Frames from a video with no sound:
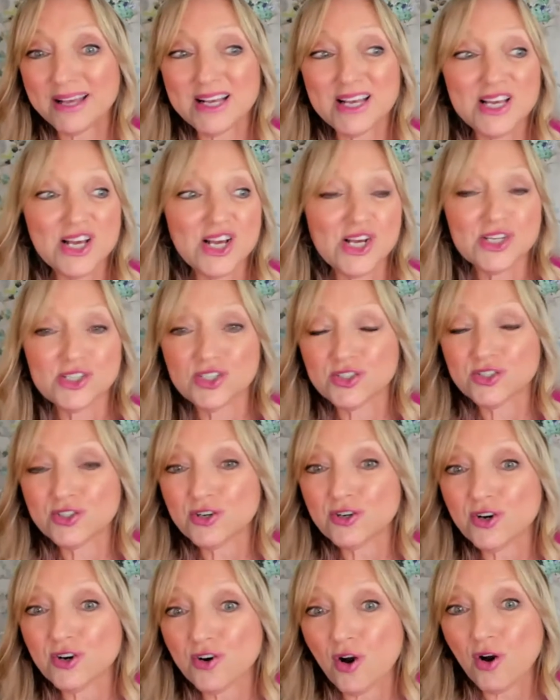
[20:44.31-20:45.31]
She took
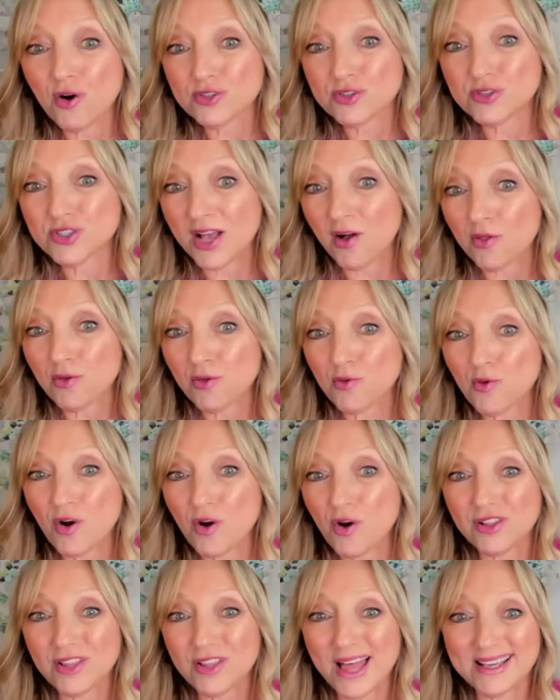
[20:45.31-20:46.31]
her hotel, the Royal
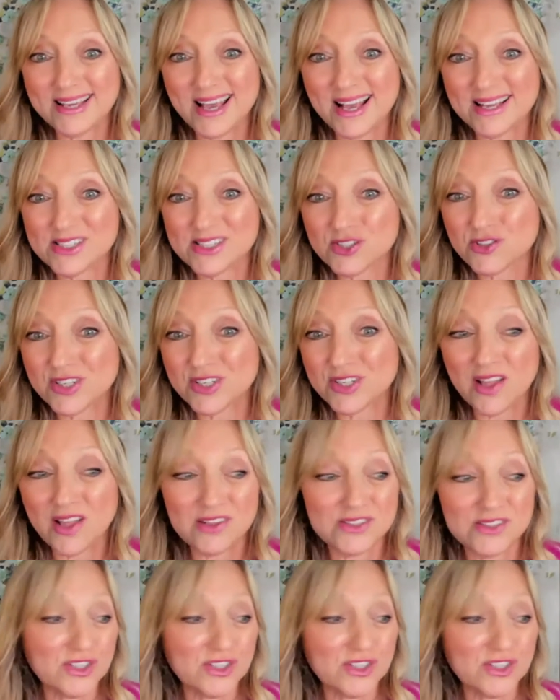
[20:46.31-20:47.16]
Lancaster in London,